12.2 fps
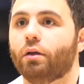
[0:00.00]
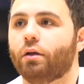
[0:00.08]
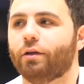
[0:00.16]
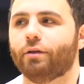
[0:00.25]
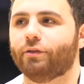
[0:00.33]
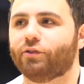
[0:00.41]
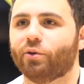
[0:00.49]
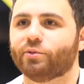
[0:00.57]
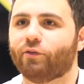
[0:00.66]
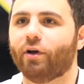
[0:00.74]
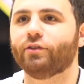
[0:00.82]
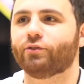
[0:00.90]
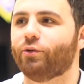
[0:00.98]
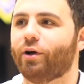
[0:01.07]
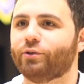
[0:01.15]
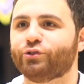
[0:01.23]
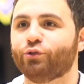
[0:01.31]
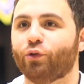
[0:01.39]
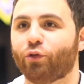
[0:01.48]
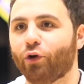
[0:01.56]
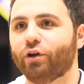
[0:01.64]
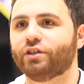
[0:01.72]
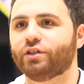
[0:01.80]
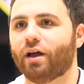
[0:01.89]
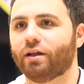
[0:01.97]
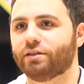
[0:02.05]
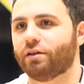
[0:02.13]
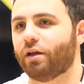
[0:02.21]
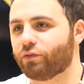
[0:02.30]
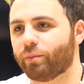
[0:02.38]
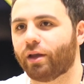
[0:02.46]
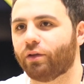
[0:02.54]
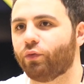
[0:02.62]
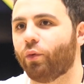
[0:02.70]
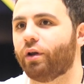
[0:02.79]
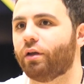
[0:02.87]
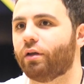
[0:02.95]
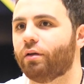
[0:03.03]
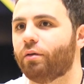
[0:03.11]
And in terms of high school, I was shooting 30 shots and I was making 20.